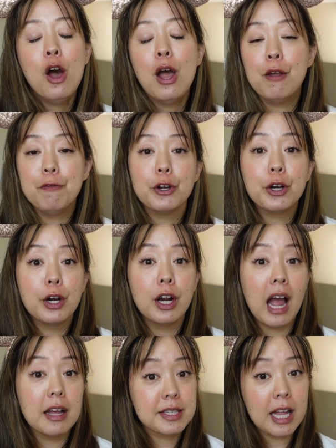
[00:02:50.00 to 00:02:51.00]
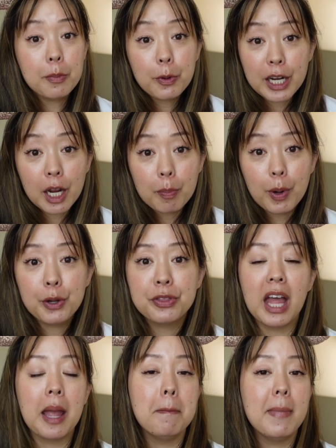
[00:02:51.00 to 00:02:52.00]
If you're celebrating a
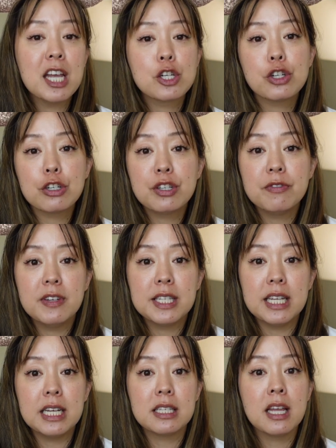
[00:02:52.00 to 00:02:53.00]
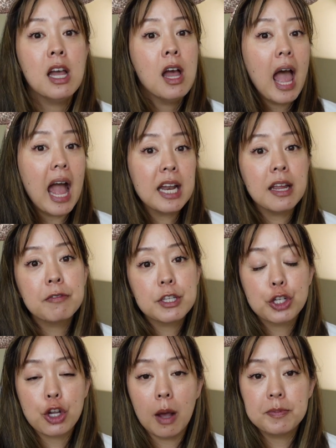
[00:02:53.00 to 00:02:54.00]
birthday, make sure to visit any of the
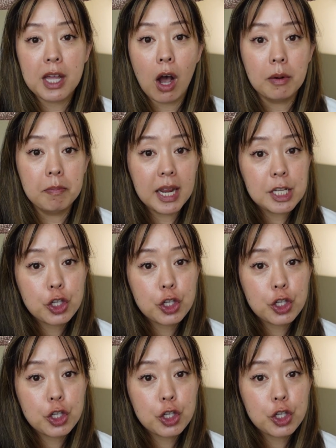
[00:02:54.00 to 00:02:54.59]
shops on Main